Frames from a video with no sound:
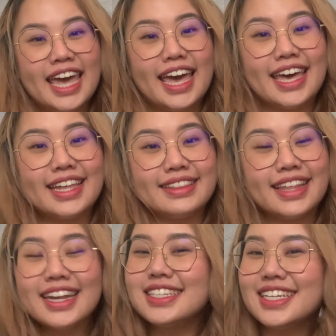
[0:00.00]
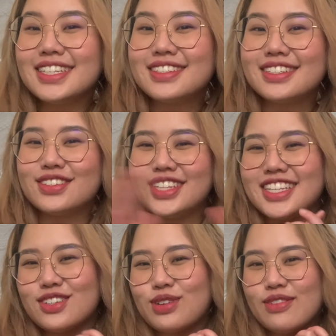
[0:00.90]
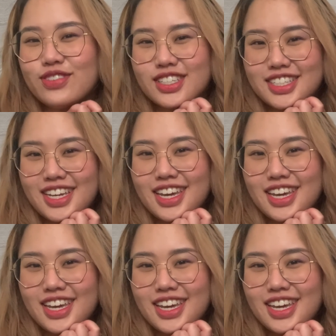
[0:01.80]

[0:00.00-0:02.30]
And that is it. So that's a wrap for today.